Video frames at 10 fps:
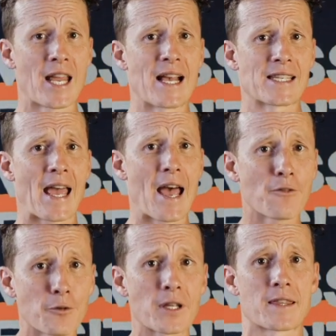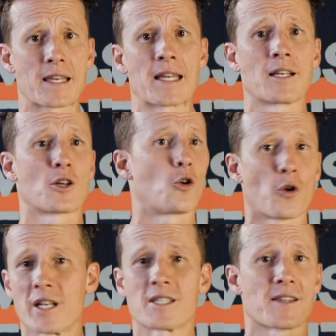He has everything
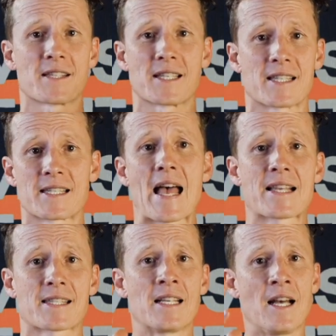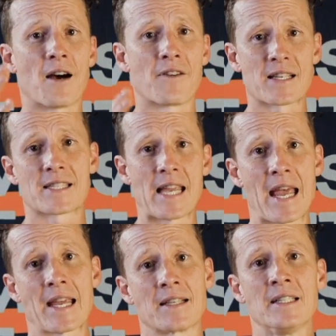according to the success of his
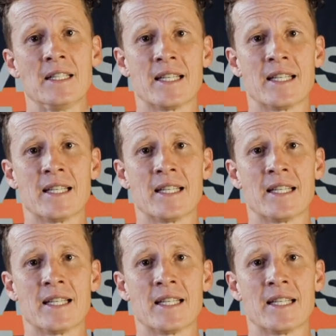day.